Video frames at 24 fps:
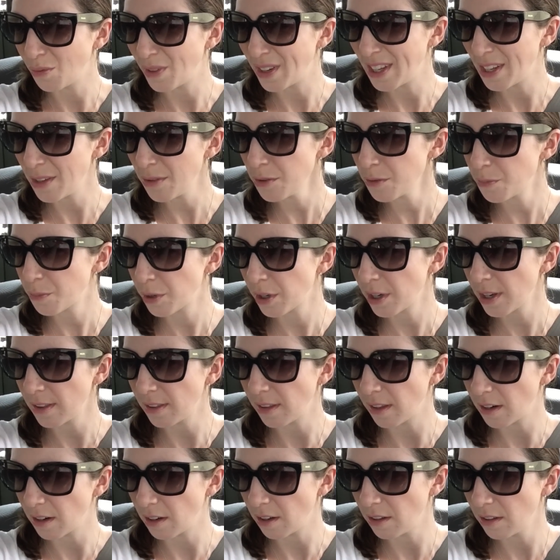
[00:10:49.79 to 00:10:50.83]
when he was pretty
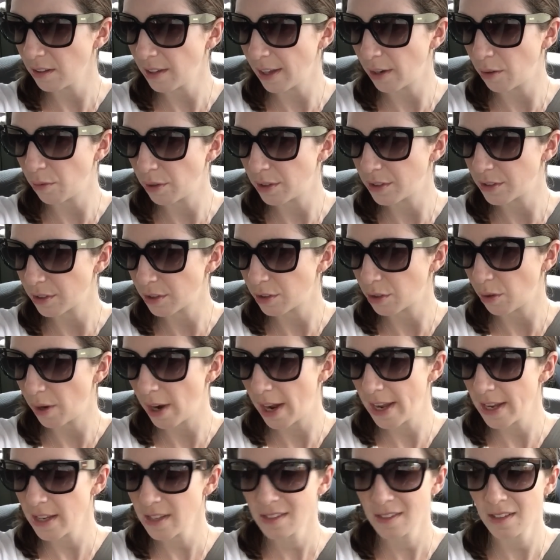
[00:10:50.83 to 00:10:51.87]
little, like once or
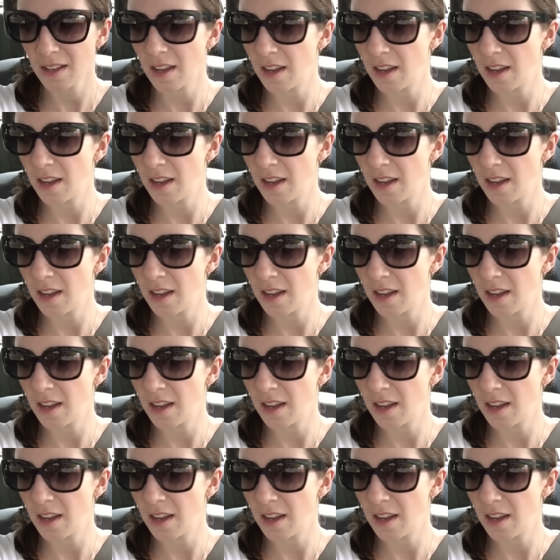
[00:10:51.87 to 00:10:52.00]
twice.